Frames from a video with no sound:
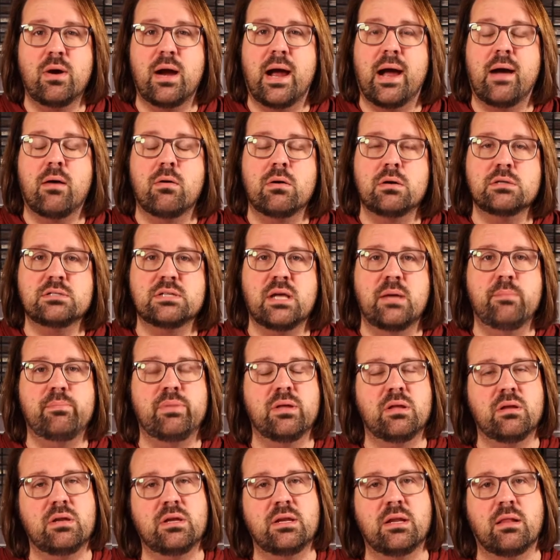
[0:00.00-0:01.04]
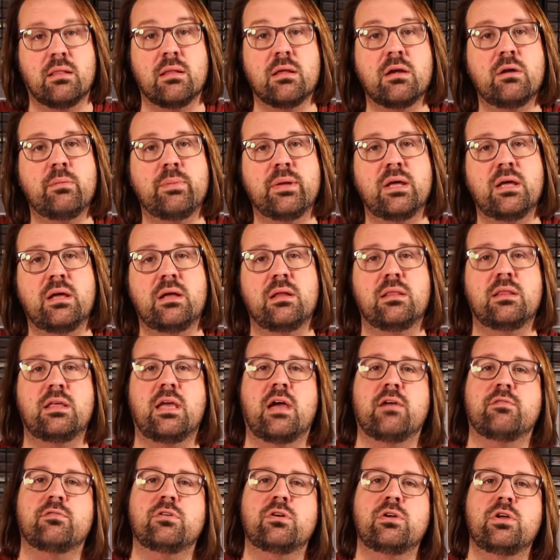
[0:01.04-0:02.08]
hours. I built it a little bit in the
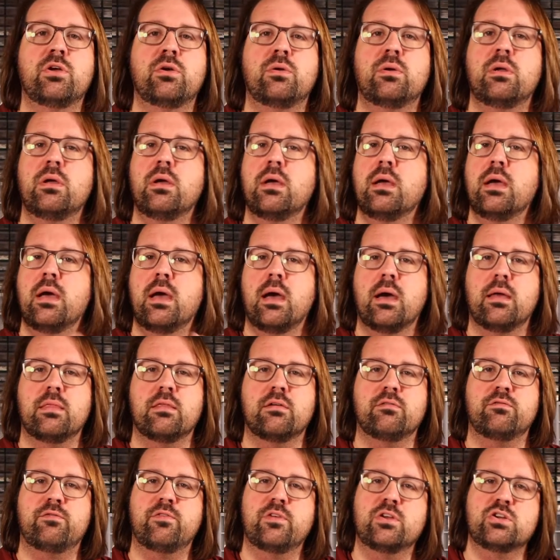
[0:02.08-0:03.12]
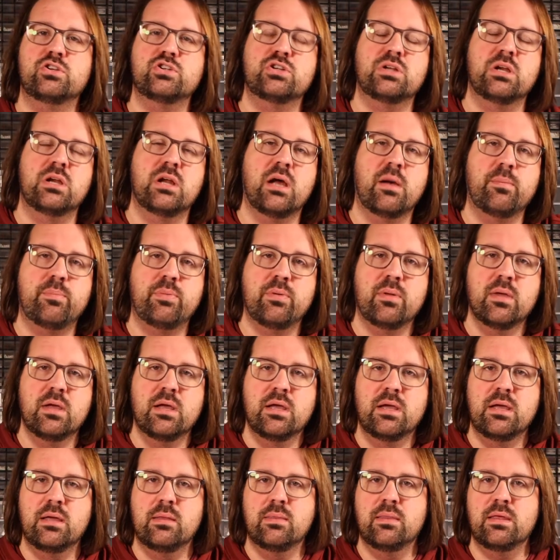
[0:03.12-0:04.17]
afternoon and then finished it up
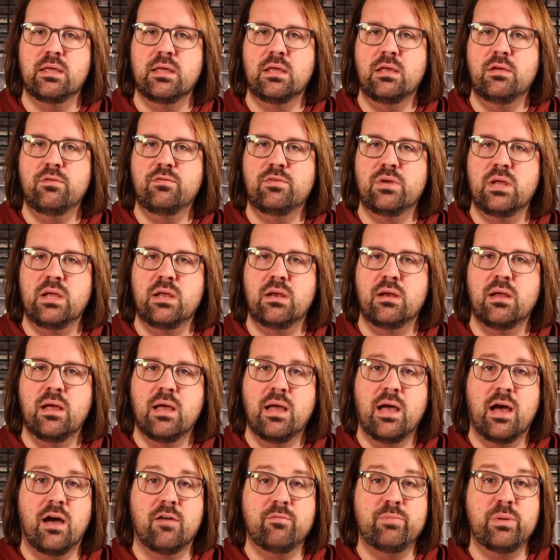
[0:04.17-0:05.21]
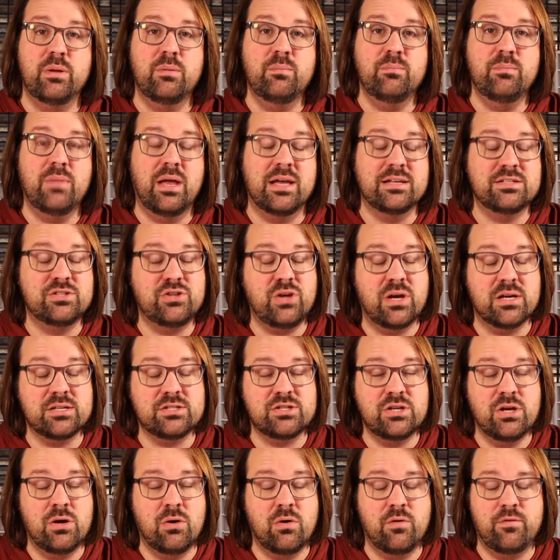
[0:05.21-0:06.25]
in the evening. I've been, as you
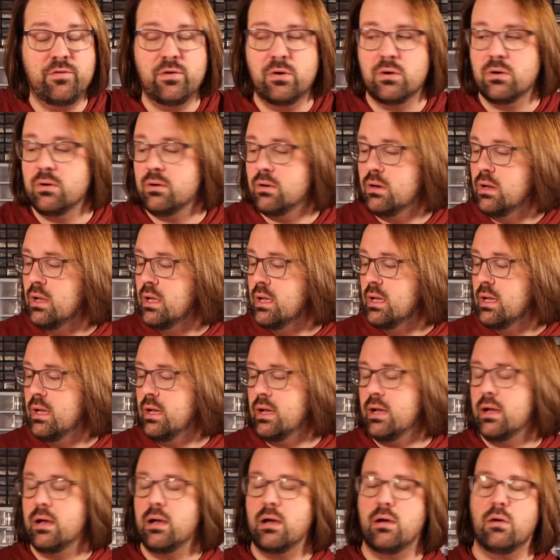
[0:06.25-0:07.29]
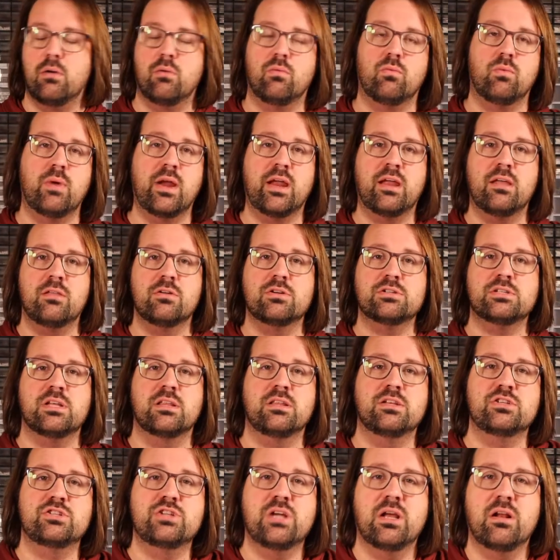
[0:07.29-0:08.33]
guys know, if you're regulars
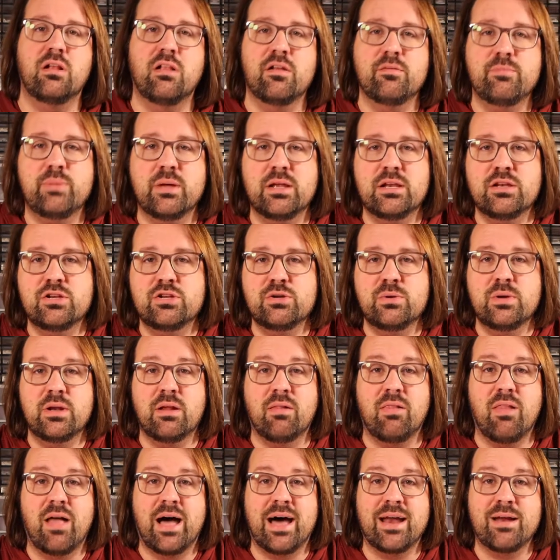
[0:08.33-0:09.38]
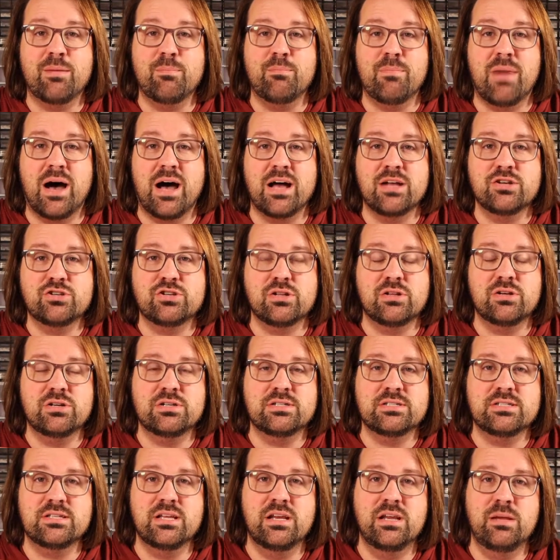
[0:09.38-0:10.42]
on the channel, I've been doing a lot of modular
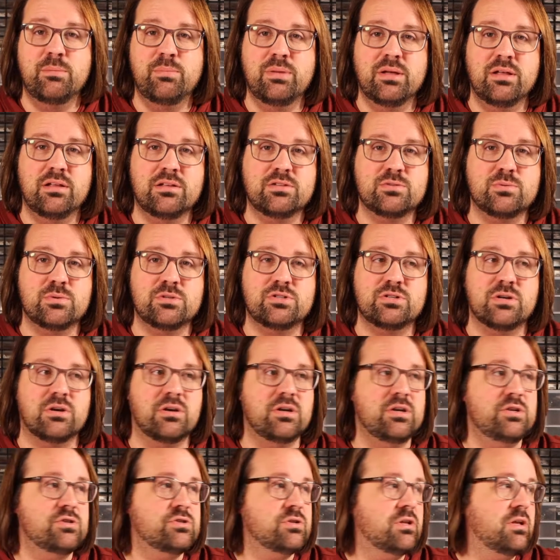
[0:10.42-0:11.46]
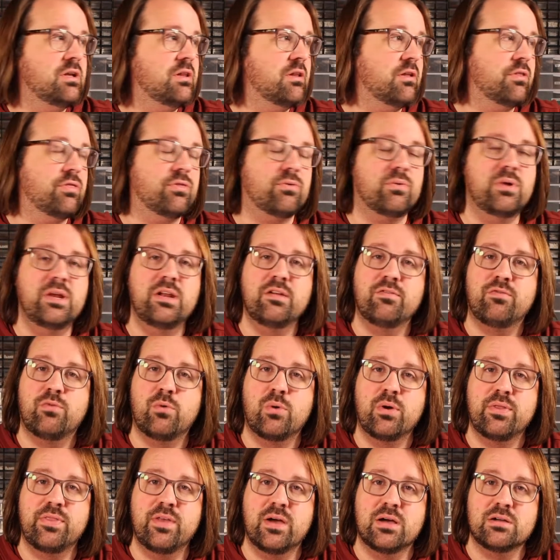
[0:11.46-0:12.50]
city builds, which are usually in the 3,000 to
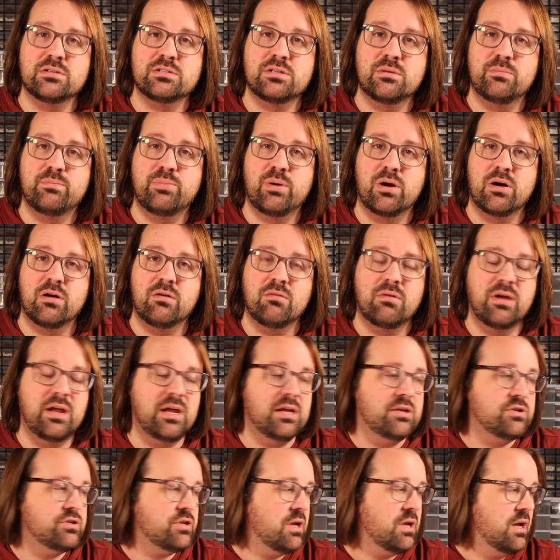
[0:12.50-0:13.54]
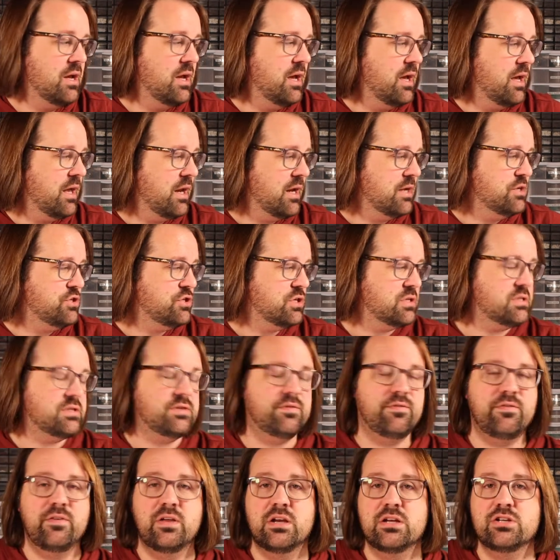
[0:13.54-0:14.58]
4,000 part range. And I just
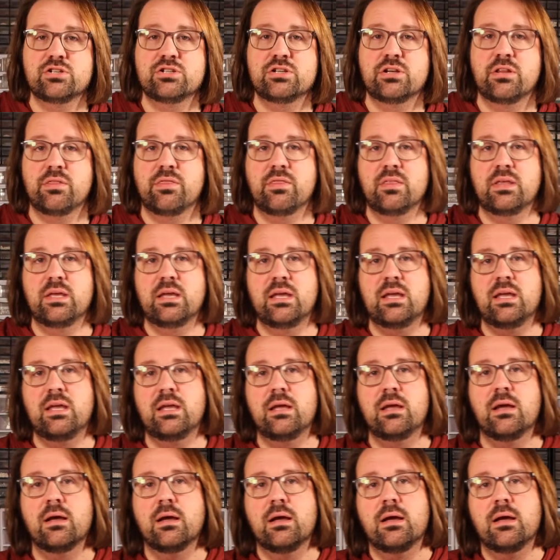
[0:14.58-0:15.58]
finished the